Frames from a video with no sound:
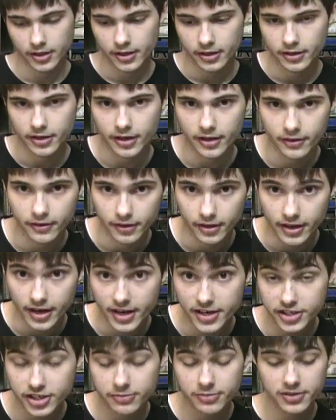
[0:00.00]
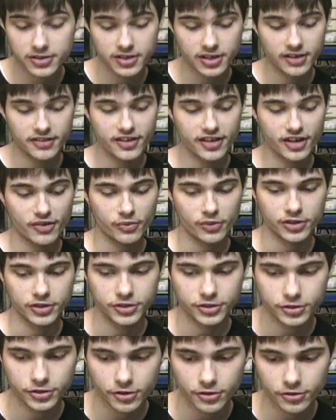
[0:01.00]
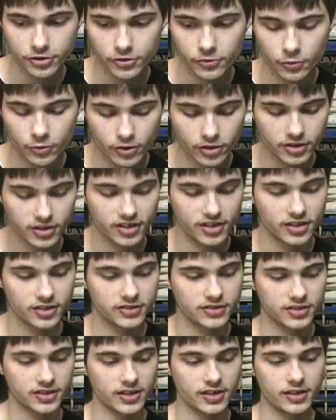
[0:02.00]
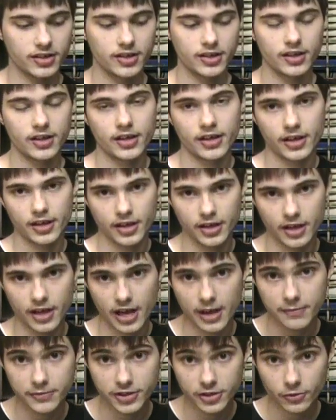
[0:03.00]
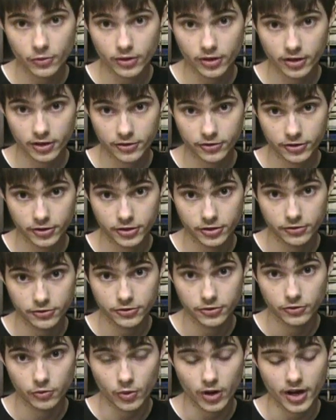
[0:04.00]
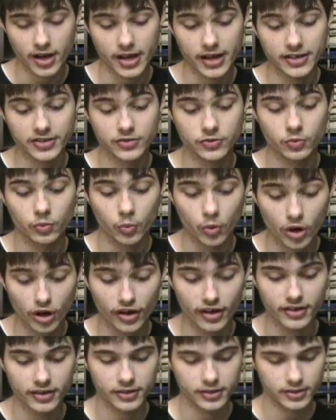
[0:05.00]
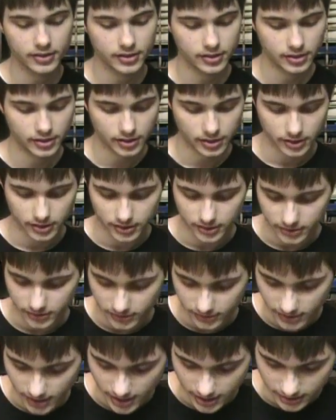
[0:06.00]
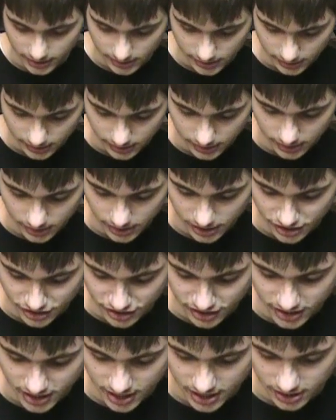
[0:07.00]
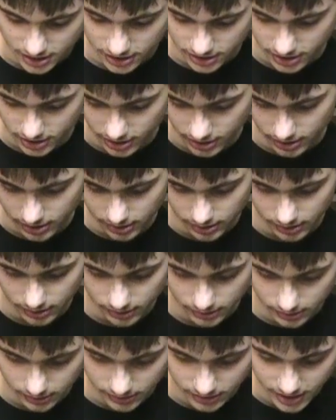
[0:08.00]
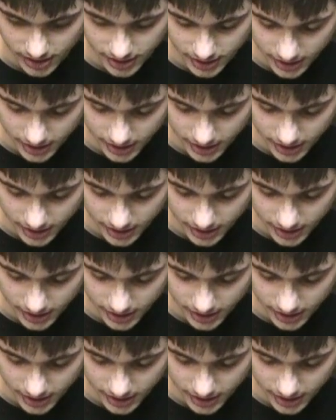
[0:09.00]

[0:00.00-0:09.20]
Now the IGBT that I want to show you working is an MG100Q2YS1. Says in the data sheet that